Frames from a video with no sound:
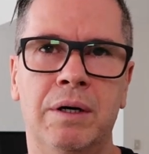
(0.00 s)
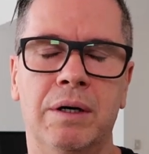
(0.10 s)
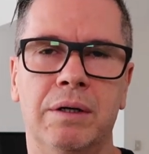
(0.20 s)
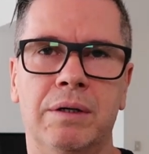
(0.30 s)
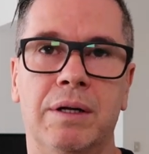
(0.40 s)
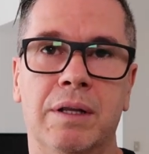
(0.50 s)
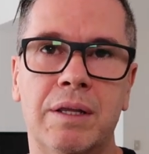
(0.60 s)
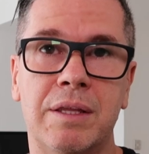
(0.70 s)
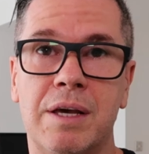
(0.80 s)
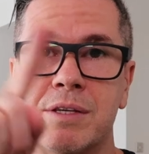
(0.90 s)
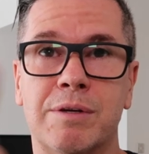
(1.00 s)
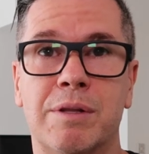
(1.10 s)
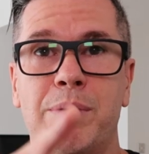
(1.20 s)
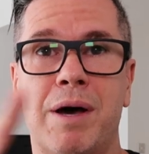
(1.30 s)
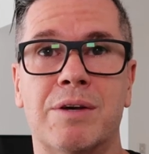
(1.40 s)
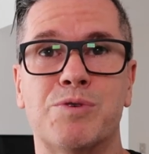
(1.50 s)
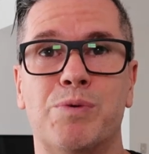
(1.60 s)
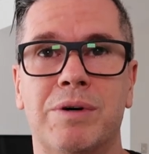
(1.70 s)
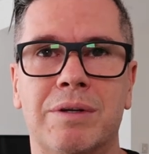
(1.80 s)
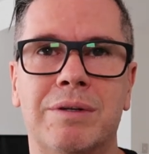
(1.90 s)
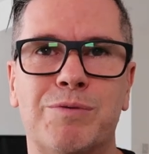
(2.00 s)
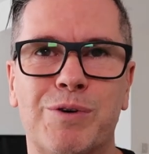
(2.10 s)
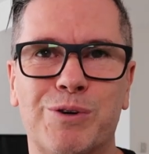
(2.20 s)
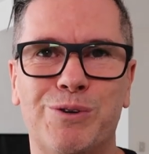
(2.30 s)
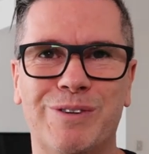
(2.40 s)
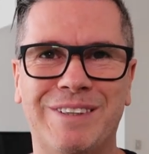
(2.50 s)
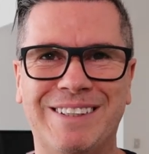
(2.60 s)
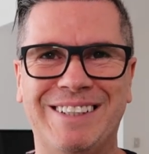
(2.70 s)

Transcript: I like the S on the back as well. It's very cool.